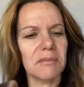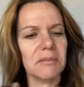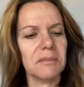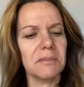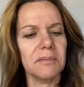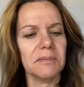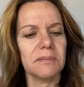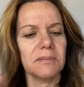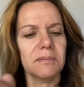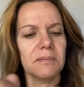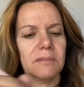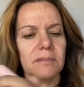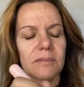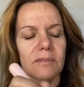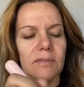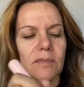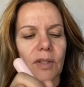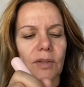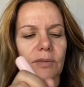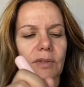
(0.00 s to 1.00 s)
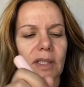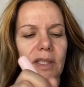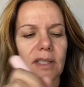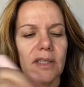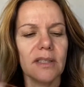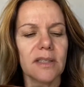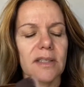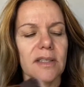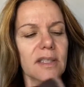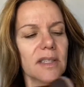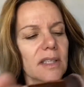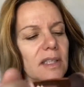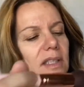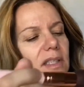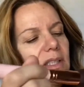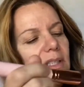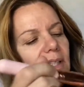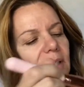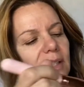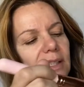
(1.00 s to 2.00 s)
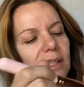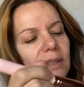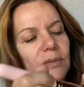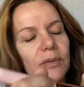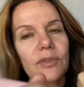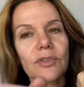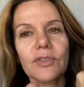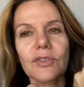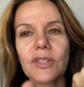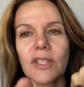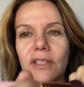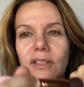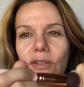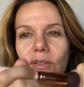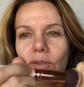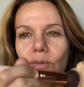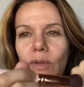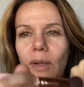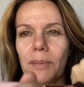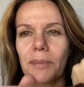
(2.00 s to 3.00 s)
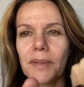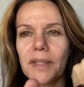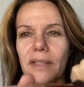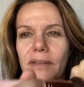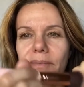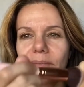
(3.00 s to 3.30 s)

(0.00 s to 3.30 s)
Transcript: Hmm, okay and then we're just gonna swap it.